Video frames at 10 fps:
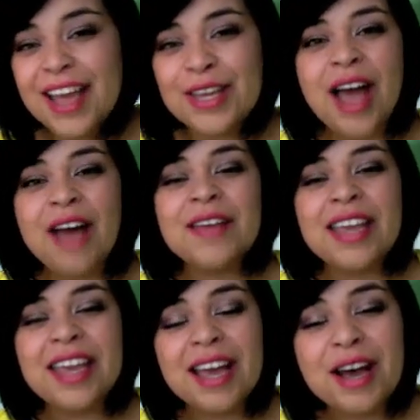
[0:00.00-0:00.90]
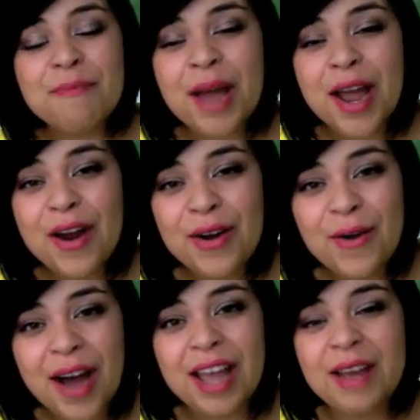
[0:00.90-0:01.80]
You have
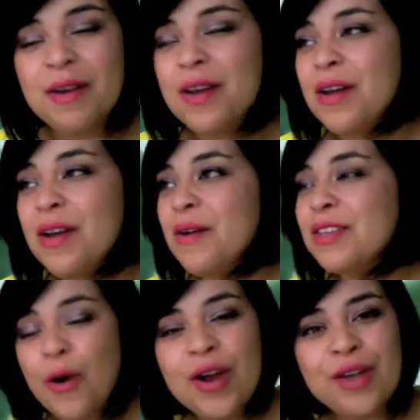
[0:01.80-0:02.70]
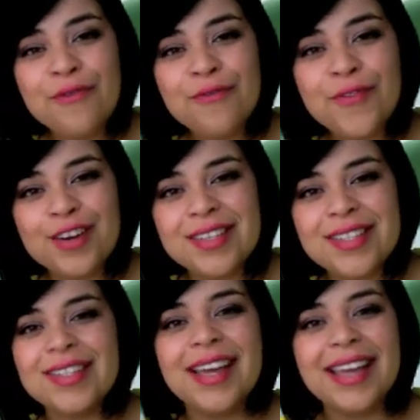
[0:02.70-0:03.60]
Paraguay scoring first
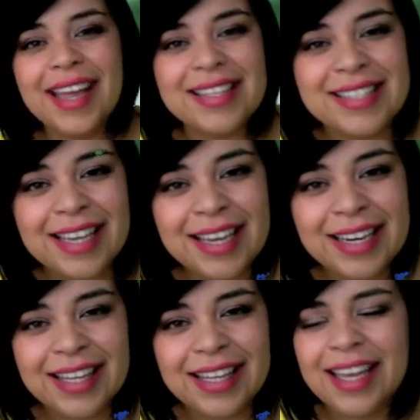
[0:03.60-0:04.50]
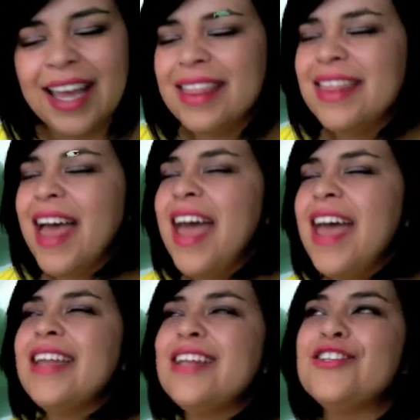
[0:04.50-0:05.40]
against Italy and
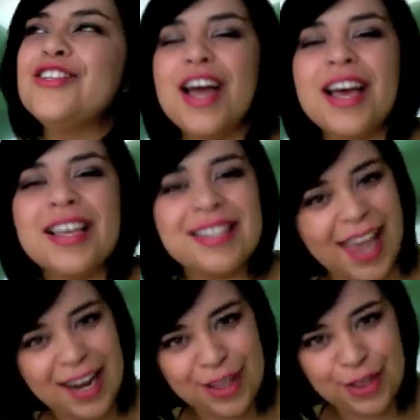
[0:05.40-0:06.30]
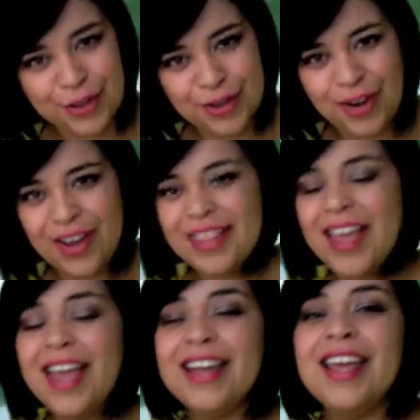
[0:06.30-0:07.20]
then just getting the draw. And
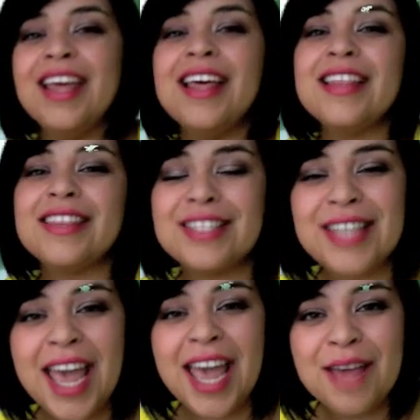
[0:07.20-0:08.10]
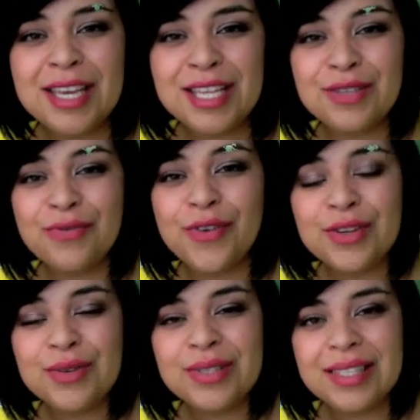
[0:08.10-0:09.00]
then the same is for
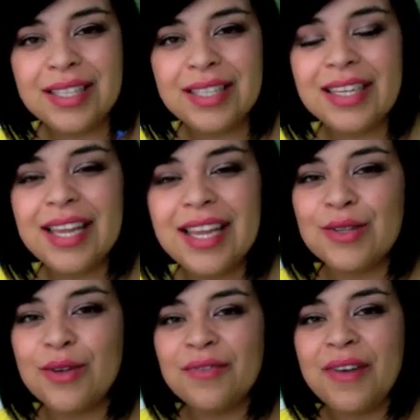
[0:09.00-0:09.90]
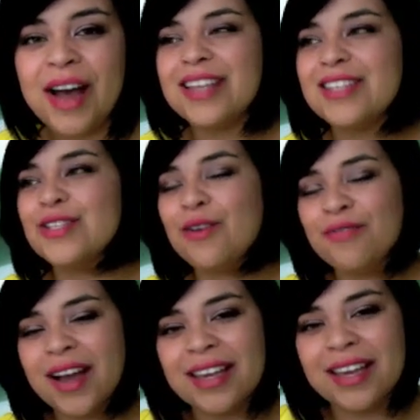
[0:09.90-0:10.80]
New Zealand against Slovakia.
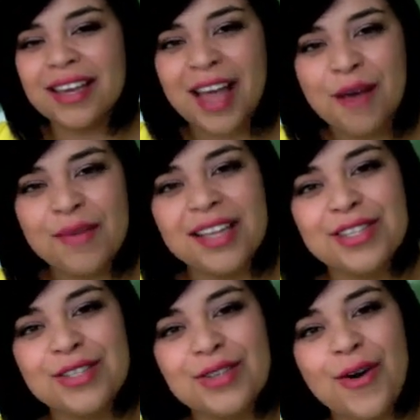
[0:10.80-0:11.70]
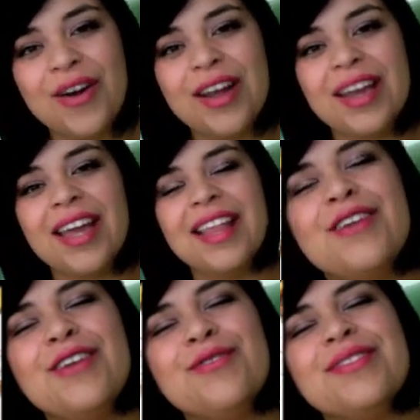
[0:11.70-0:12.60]
Slovakia coming in scoring and
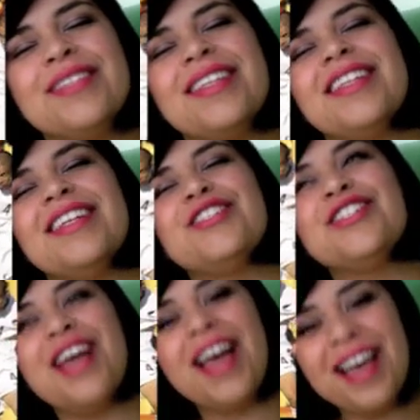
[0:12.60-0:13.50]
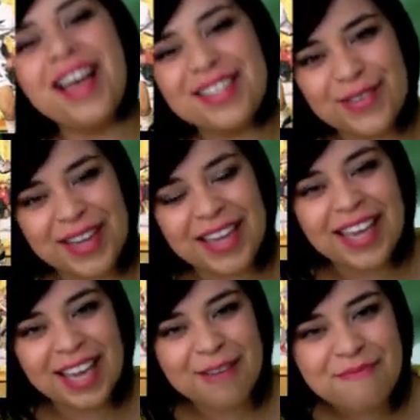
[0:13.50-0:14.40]
New Zealand just
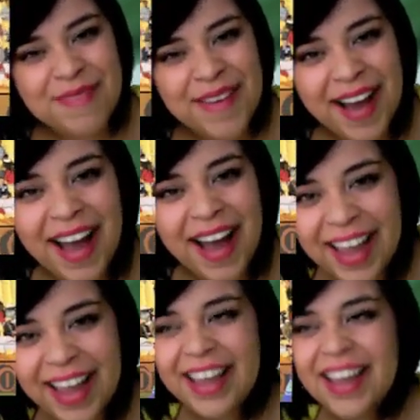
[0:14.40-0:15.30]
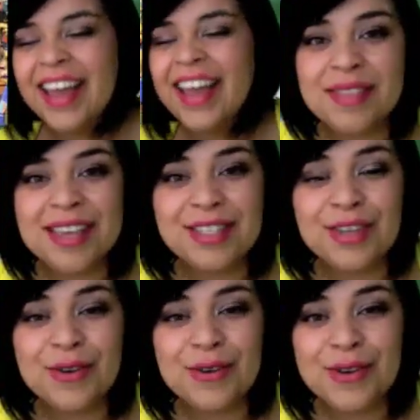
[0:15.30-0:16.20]
squeaking by. This
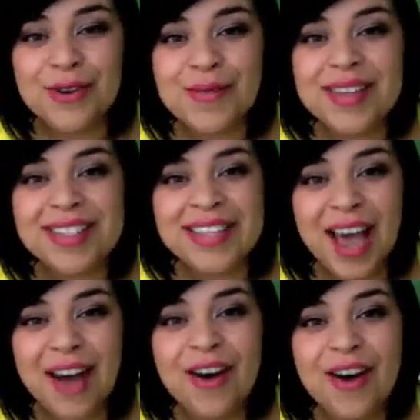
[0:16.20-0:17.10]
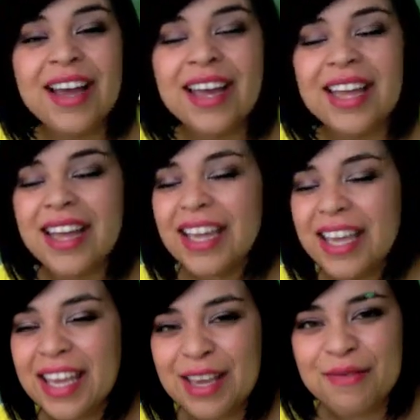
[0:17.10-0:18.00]
group is now
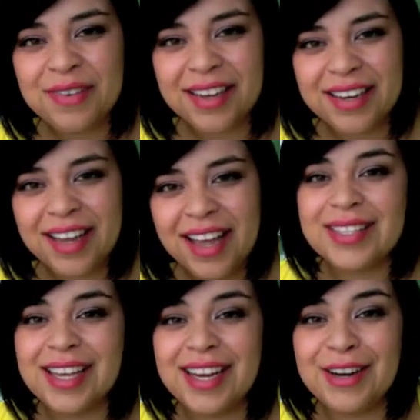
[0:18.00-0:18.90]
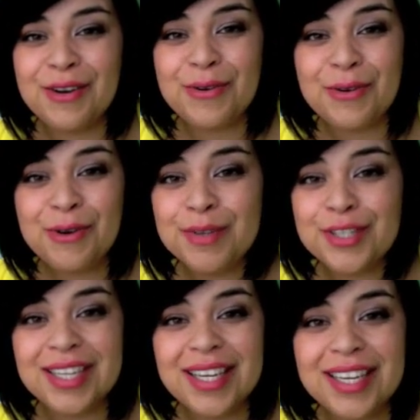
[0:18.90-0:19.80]
even. And Group
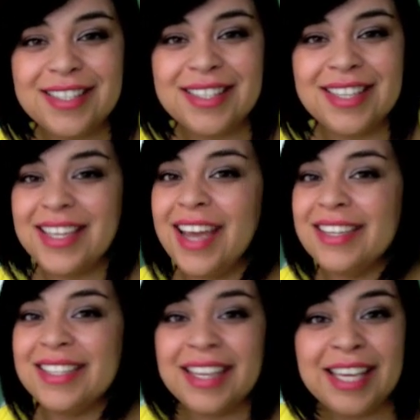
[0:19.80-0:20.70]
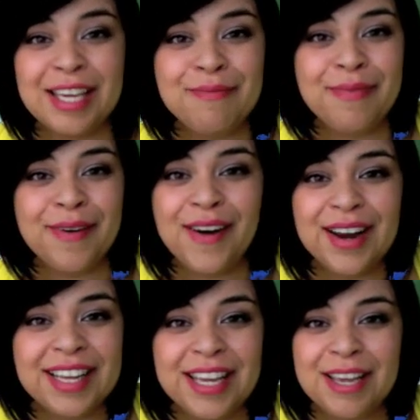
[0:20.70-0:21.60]
G just decided to keep
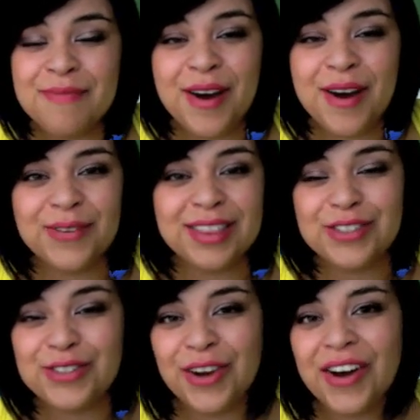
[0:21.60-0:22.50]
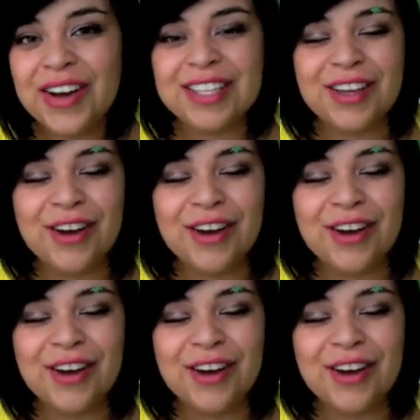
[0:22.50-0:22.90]
on with the draws.